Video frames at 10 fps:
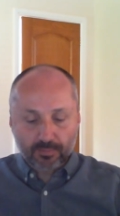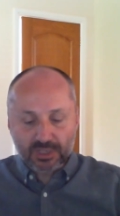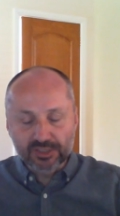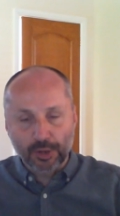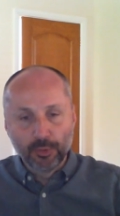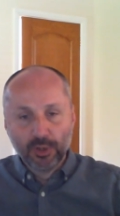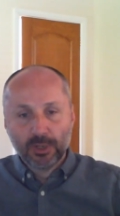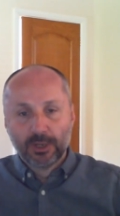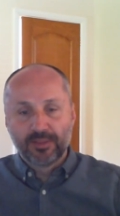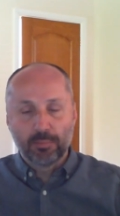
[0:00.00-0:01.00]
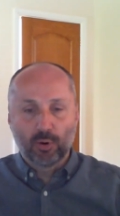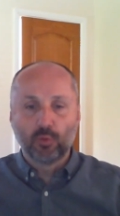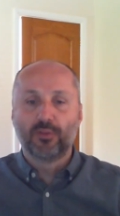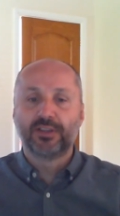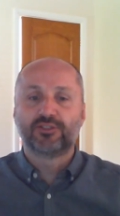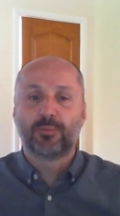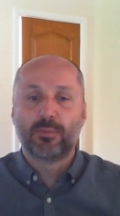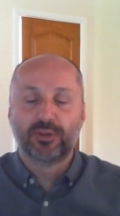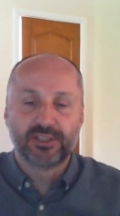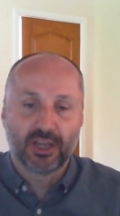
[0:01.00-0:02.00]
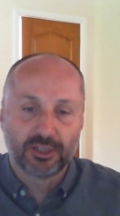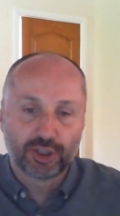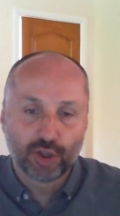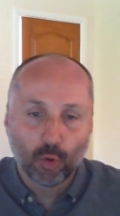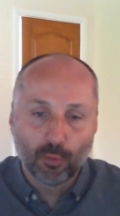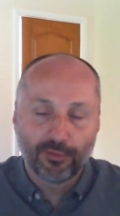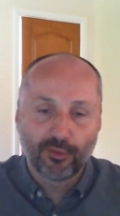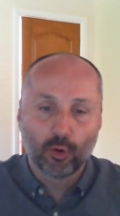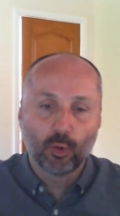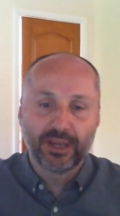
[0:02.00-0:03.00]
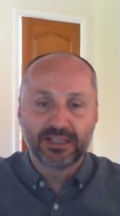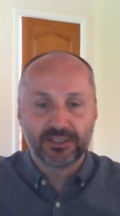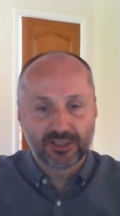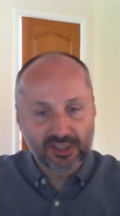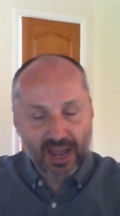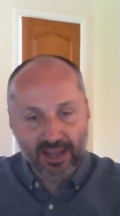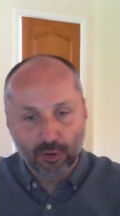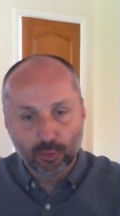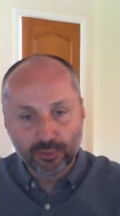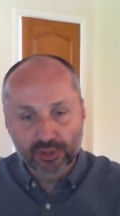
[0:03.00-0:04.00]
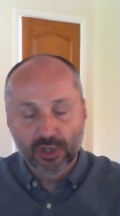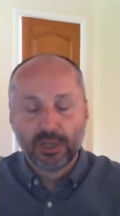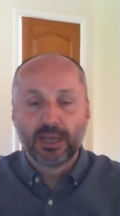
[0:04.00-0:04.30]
So the important thing to remember is that a shortfall in sales